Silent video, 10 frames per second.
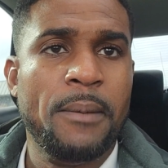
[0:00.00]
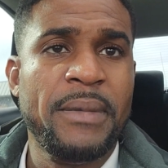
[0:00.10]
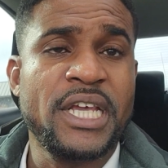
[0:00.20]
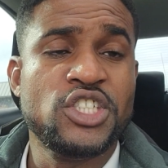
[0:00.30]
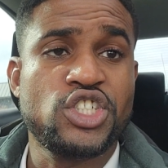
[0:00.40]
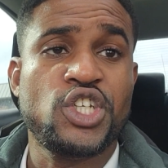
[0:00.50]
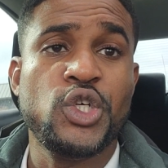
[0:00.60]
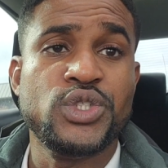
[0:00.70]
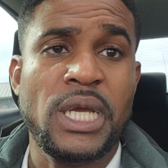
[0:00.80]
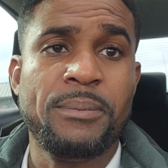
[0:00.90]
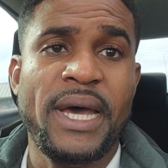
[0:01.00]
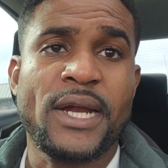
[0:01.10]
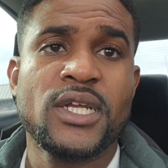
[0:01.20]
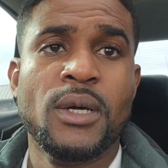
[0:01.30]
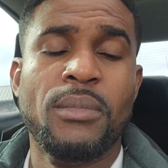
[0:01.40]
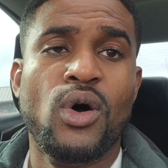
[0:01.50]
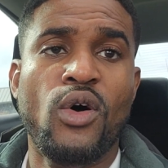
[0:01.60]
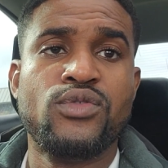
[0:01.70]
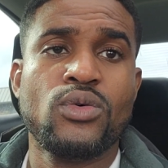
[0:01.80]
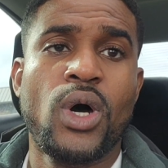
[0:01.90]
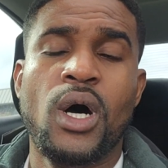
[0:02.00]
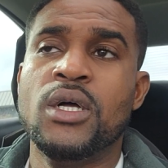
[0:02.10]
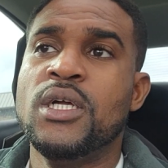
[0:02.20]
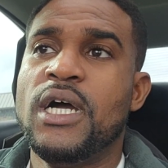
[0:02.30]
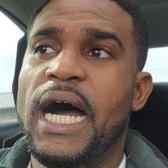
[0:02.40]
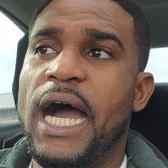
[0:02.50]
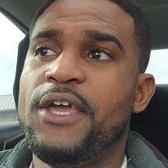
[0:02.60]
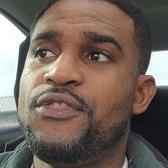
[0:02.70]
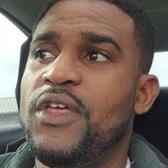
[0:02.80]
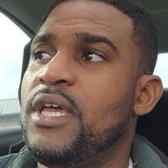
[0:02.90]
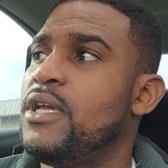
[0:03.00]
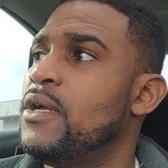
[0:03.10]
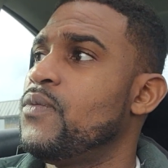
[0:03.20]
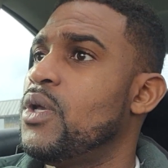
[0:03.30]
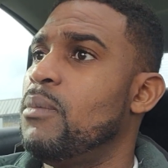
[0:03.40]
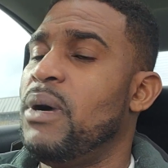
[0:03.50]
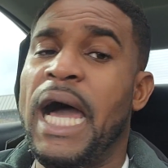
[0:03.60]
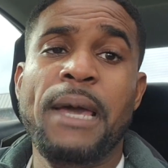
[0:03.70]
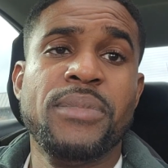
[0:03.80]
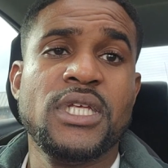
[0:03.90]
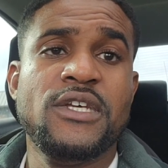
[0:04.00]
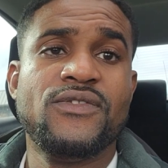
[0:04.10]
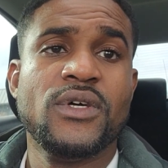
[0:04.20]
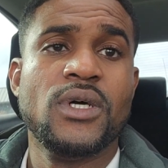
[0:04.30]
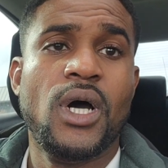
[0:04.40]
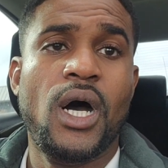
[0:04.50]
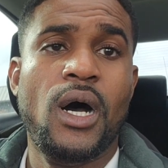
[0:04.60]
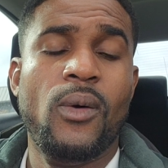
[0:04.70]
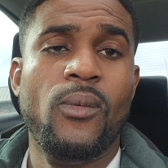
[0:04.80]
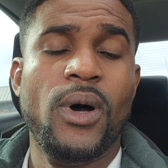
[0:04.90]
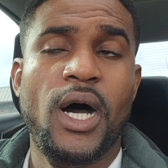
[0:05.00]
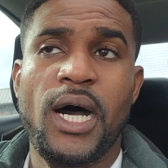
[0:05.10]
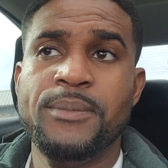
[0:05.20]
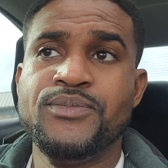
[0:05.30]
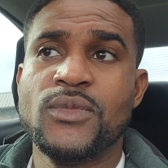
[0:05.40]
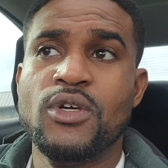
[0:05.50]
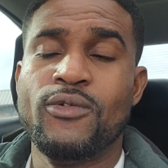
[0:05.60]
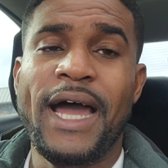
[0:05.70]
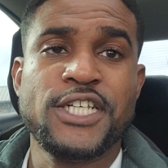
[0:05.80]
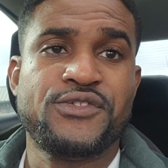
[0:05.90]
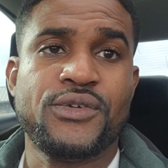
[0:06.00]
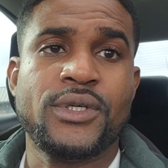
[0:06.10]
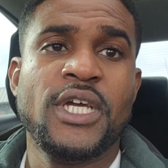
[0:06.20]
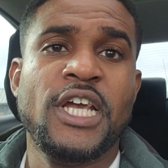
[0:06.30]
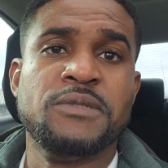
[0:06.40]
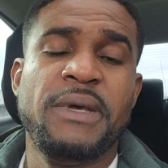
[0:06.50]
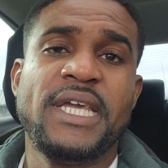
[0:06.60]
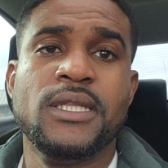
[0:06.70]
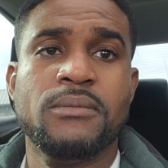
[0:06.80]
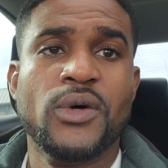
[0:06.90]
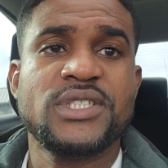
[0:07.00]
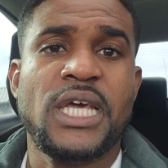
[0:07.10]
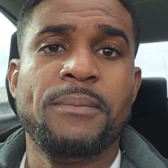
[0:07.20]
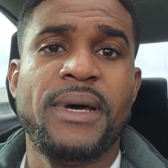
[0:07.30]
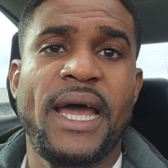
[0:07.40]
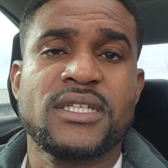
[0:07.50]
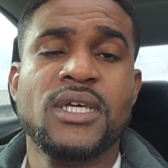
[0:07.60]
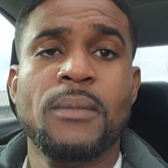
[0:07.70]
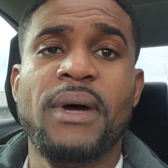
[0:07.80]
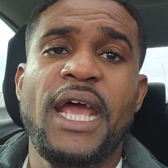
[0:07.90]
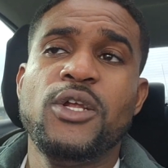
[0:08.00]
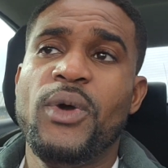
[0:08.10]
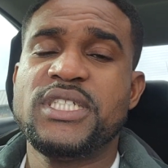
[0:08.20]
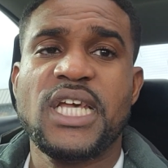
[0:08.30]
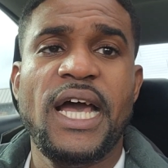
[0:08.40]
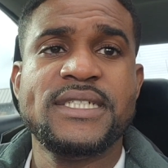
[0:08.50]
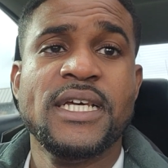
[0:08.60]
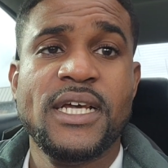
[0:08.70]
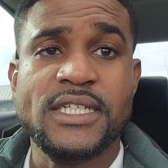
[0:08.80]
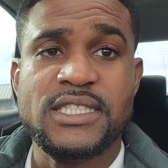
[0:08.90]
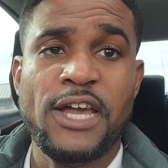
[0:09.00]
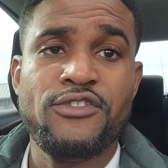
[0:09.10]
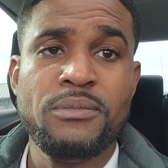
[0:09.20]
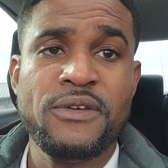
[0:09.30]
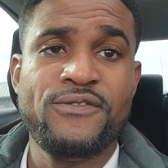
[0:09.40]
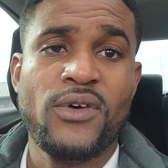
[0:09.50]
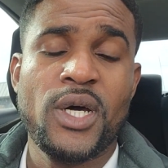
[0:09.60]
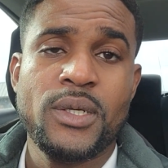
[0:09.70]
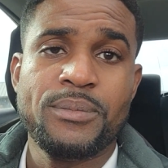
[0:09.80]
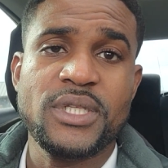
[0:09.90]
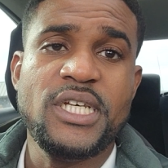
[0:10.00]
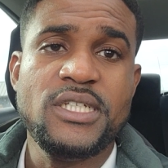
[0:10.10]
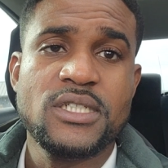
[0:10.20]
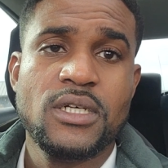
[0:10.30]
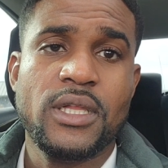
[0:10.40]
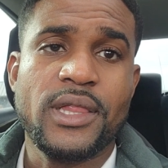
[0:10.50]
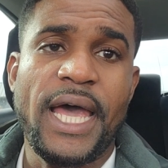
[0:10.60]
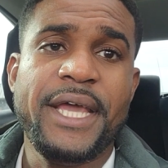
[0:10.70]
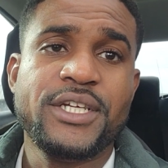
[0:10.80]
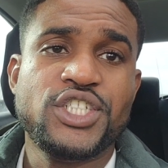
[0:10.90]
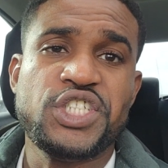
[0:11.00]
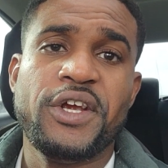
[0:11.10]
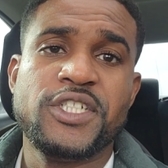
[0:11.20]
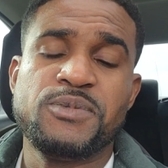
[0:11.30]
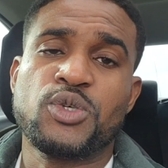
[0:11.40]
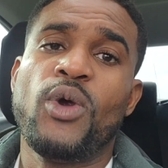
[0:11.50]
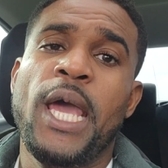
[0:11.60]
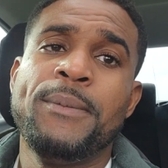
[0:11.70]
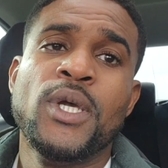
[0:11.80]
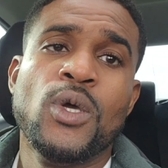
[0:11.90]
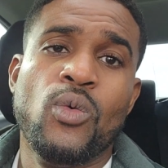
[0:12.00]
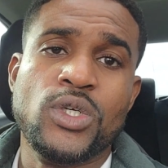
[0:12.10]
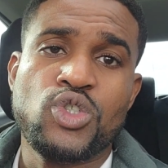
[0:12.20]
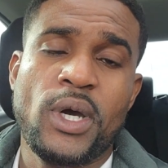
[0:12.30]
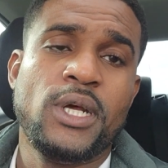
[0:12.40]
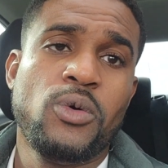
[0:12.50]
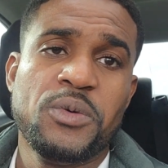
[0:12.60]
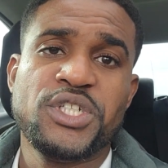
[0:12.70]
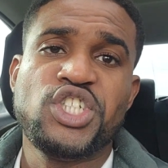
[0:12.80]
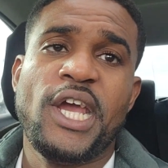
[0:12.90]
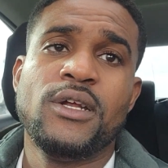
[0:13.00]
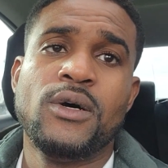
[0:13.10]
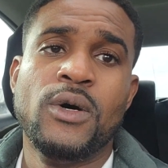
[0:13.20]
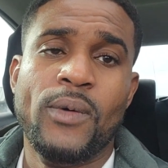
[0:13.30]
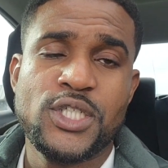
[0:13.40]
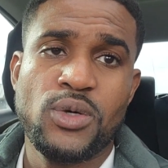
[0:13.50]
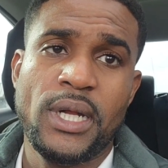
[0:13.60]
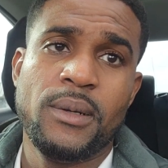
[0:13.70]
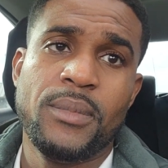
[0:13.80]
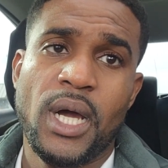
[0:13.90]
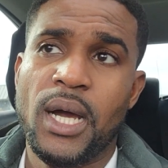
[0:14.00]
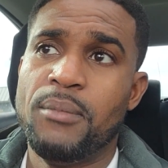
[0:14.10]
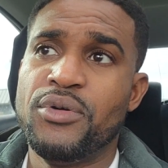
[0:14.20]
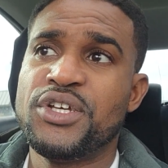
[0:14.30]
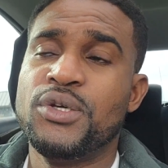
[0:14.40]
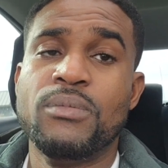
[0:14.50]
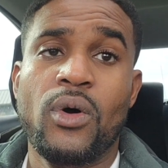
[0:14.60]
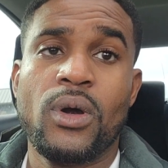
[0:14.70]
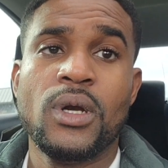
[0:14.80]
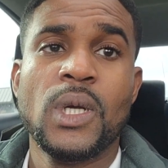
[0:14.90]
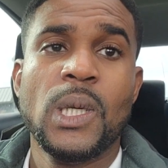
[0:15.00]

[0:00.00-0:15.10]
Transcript: making such a huge impact. But overall, I believe Rashford is making the most impact. But anyways, guys, it's definitely been fun. Please like, share, subscribe. We're trying to grow the channel. We're trying to bring you more